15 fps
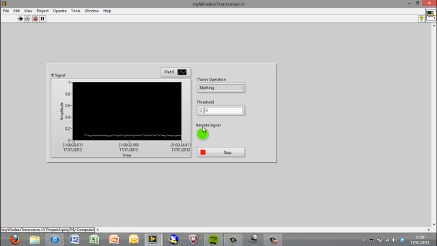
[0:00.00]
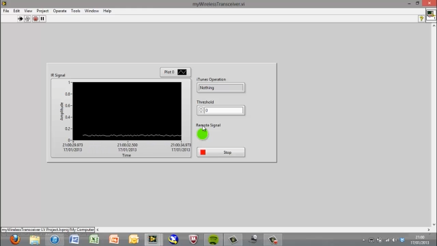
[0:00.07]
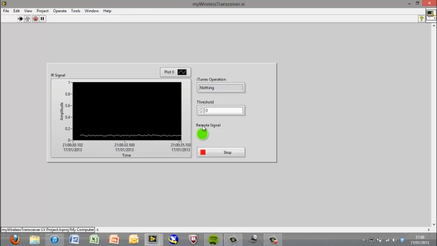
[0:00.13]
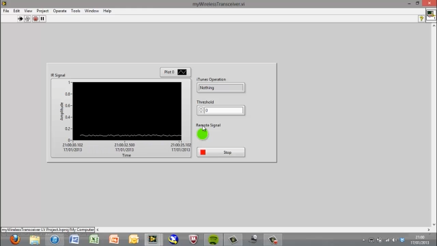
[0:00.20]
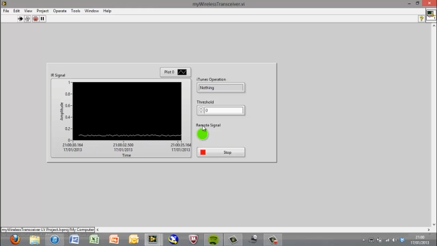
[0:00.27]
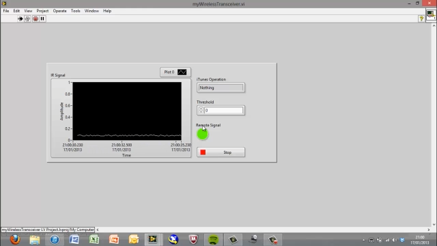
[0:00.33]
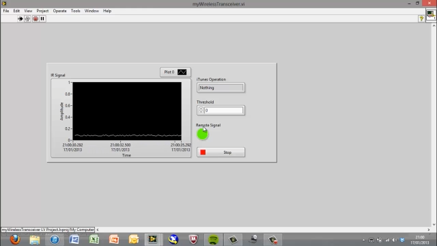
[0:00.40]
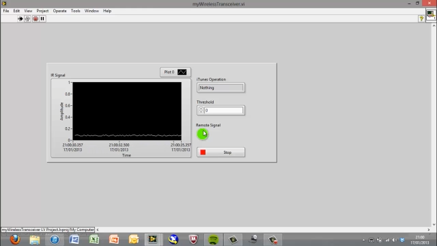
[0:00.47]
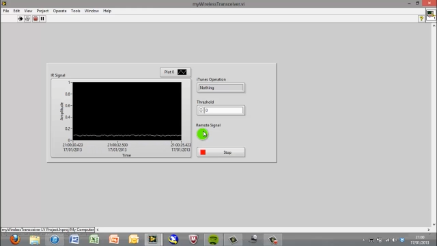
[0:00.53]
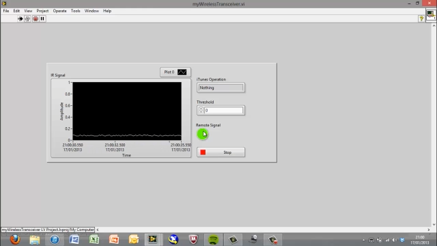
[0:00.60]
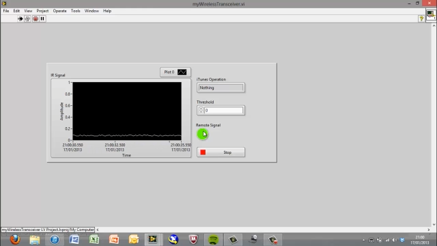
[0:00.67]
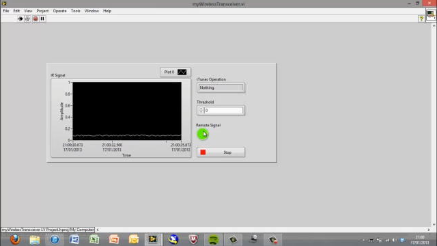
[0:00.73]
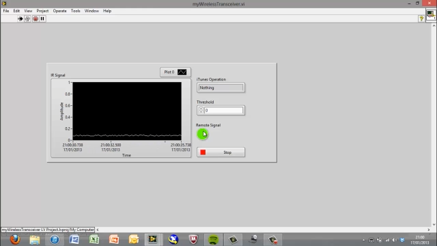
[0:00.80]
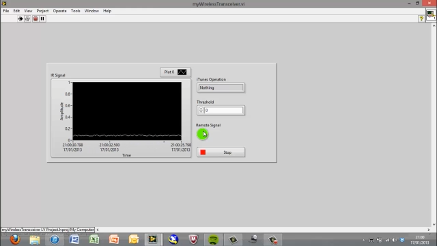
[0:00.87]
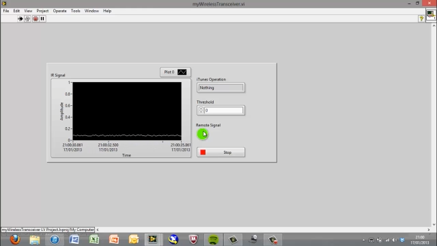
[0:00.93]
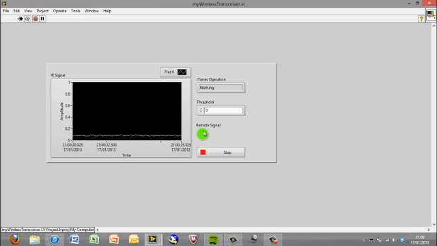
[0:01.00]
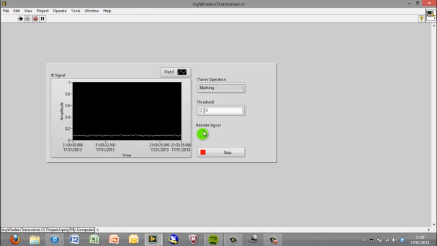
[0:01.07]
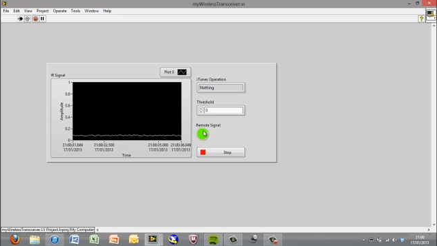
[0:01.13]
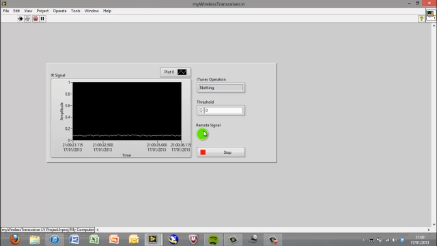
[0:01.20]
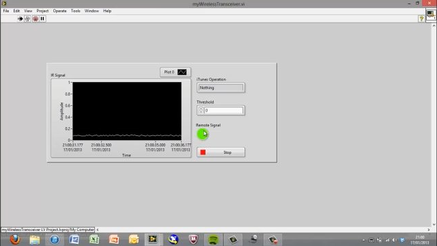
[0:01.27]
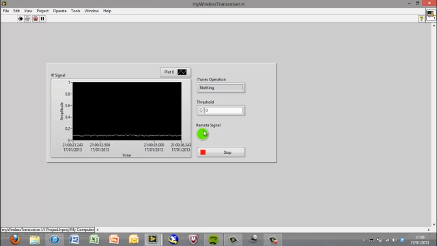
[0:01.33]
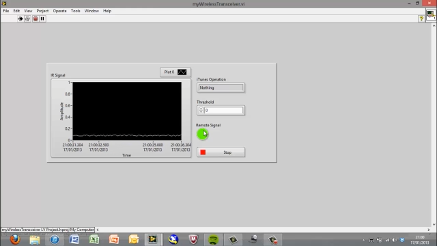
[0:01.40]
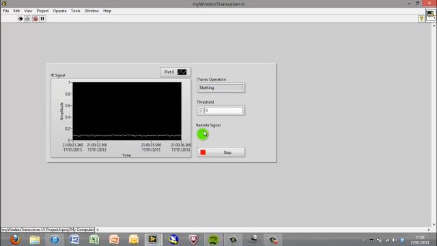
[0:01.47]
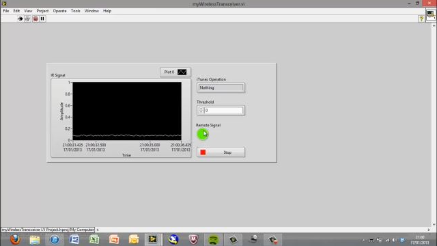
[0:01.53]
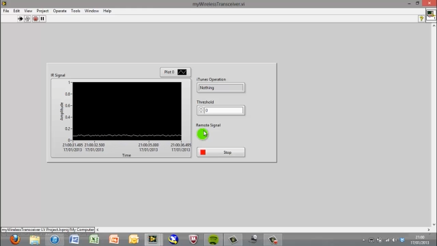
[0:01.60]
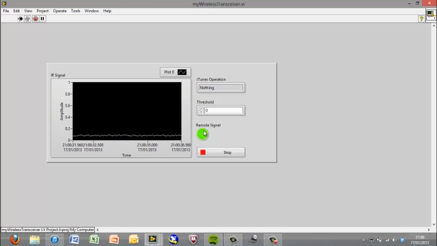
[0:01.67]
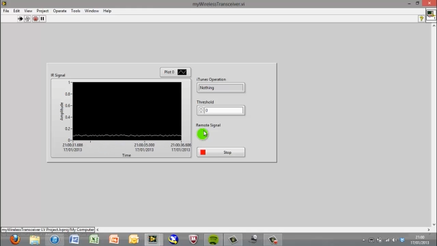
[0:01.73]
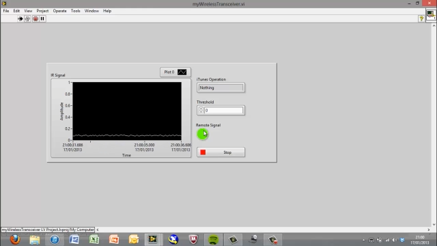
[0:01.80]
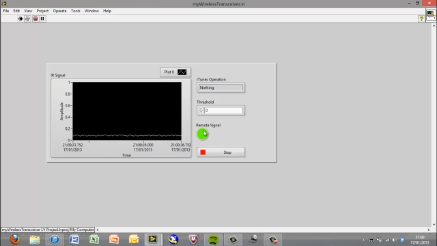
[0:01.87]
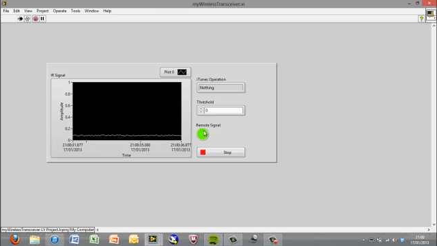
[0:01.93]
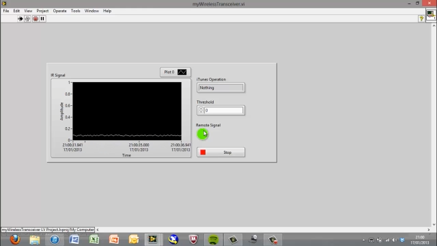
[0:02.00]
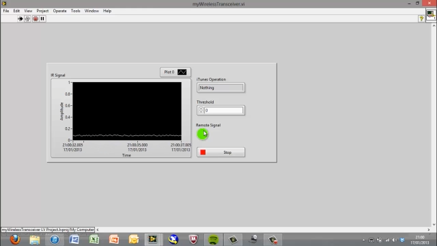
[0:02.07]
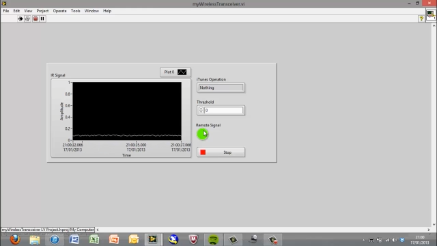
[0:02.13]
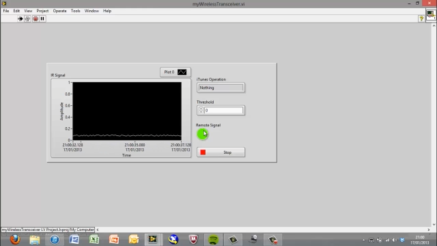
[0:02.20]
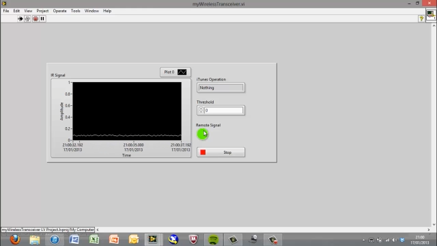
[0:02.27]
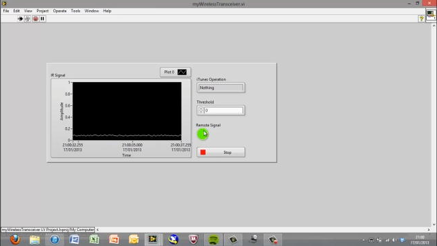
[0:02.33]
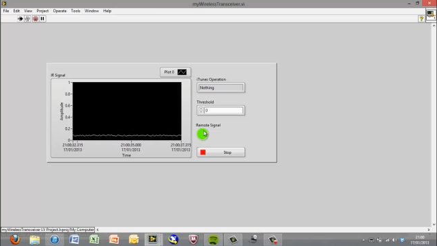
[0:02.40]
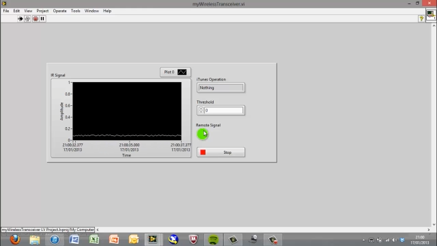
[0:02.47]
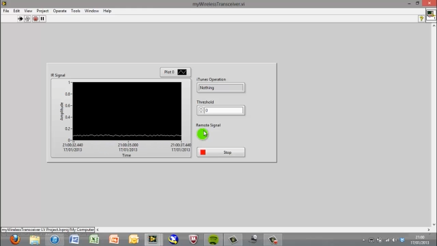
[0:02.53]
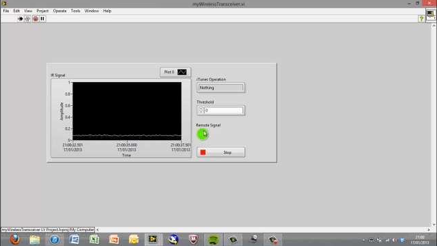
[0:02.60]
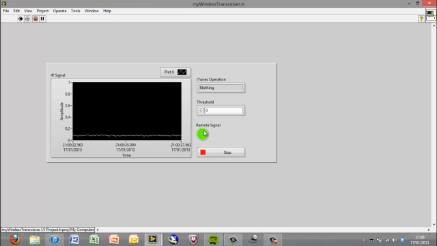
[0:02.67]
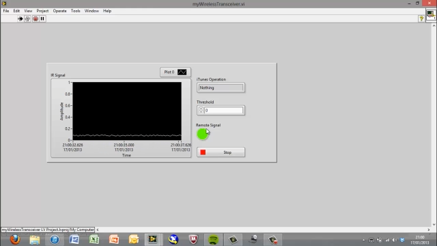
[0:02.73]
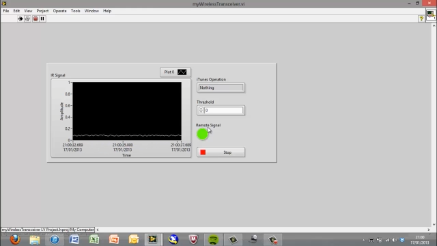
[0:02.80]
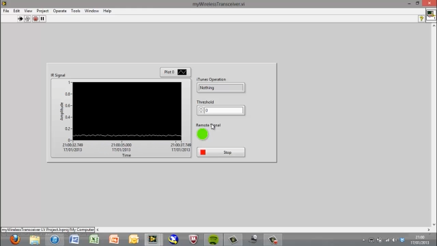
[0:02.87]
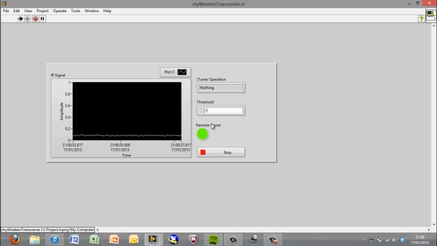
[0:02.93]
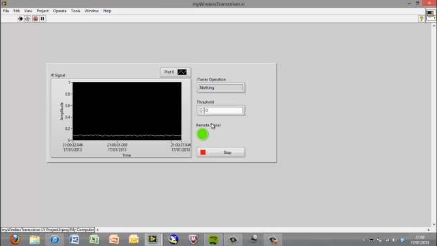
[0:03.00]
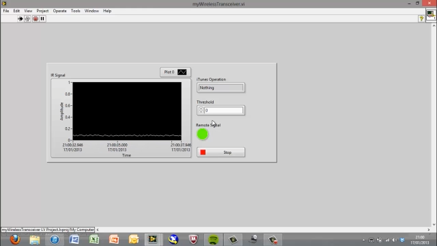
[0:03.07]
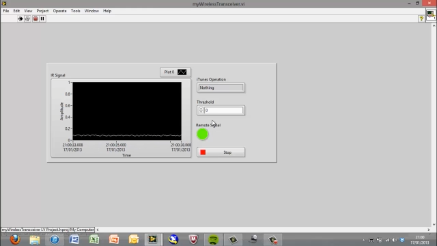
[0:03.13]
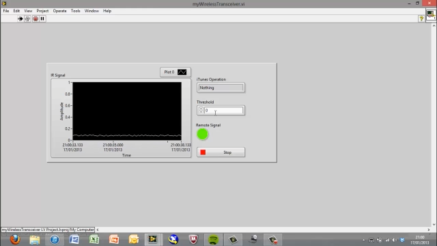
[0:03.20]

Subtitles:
No face is visible, so there are no lips to read.